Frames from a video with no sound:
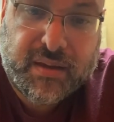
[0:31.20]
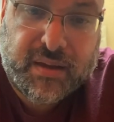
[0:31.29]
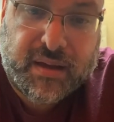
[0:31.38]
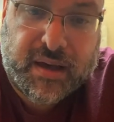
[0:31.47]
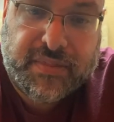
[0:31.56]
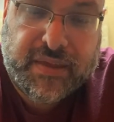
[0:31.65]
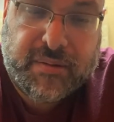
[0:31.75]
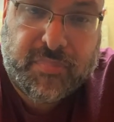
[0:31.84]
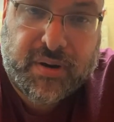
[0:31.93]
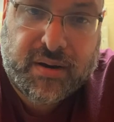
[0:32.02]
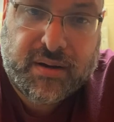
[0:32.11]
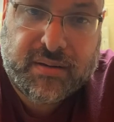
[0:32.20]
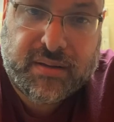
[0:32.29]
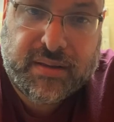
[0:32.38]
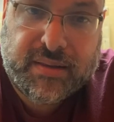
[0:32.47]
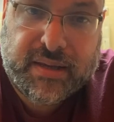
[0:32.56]
a thin part,
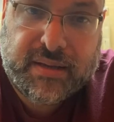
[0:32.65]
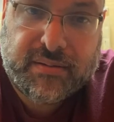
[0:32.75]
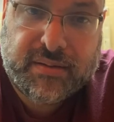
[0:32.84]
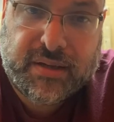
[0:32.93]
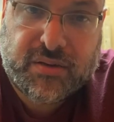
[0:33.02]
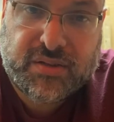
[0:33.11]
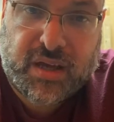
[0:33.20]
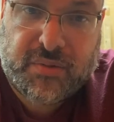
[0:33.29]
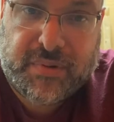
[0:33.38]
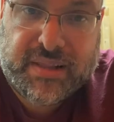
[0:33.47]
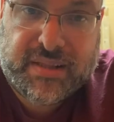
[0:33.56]
and then it goes all the way to the